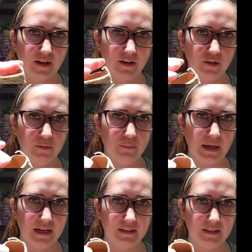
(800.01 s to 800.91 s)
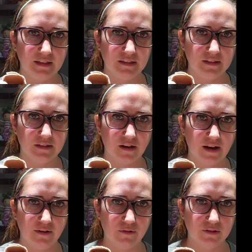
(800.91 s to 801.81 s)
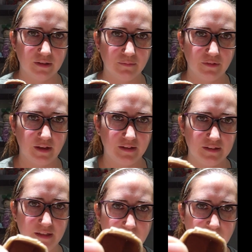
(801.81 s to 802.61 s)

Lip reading: I could paint the inside or something. See,